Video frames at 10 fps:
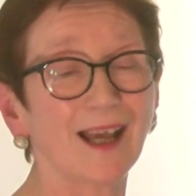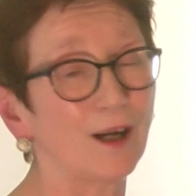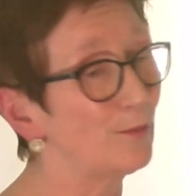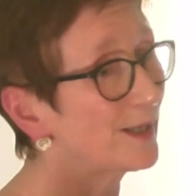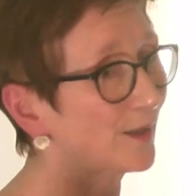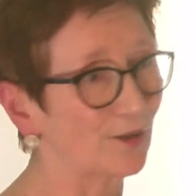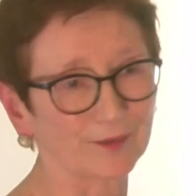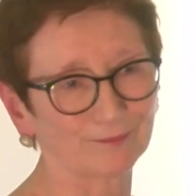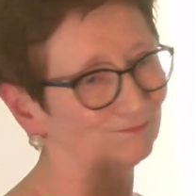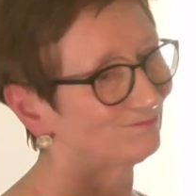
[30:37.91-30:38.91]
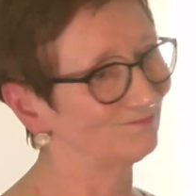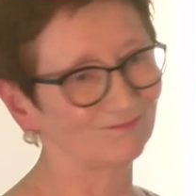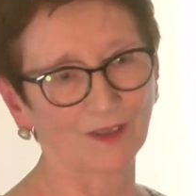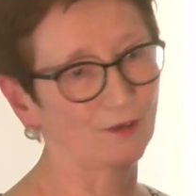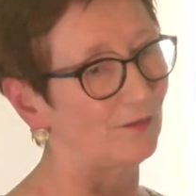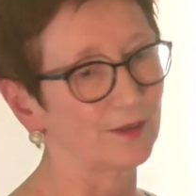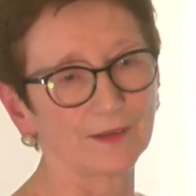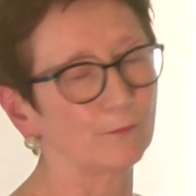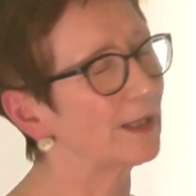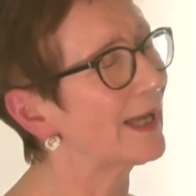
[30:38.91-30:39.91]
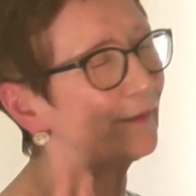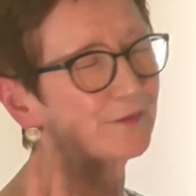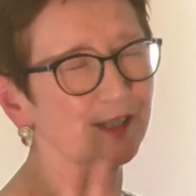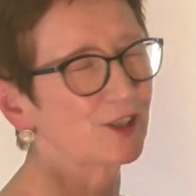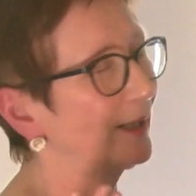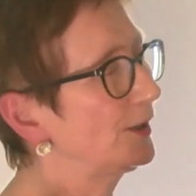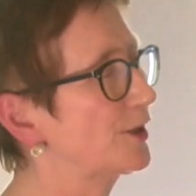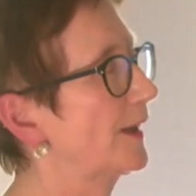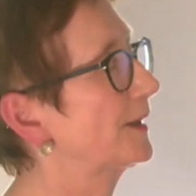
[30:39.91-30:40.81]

And we thought, we have to challenge